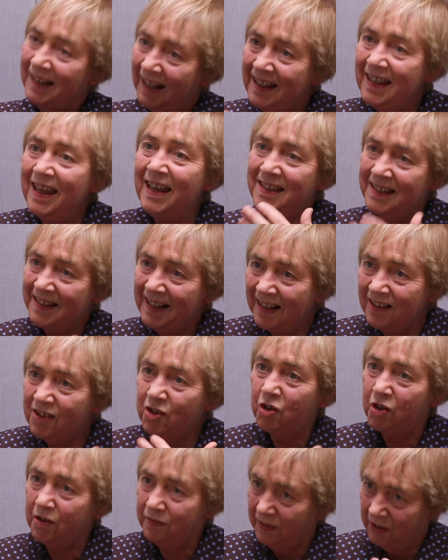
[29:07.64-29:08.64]
it's that
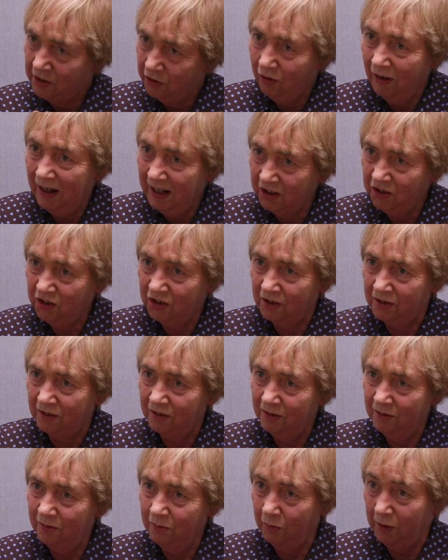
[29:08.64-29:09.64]
sort of interaction
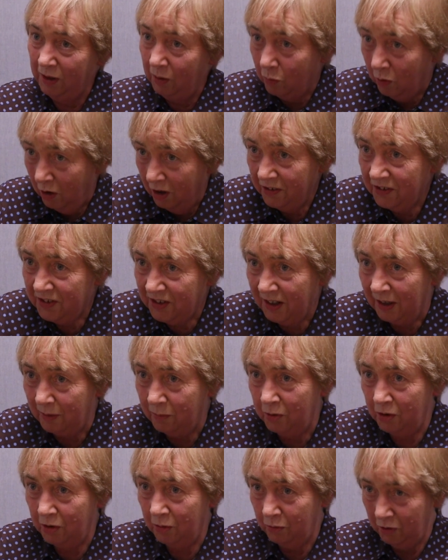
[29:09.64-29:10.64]
we want, and
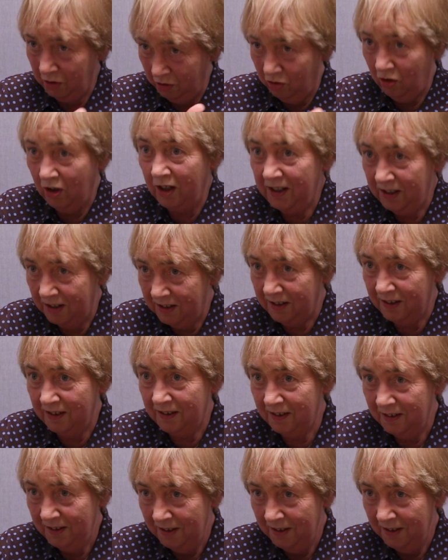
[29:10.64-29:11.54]
we're trying to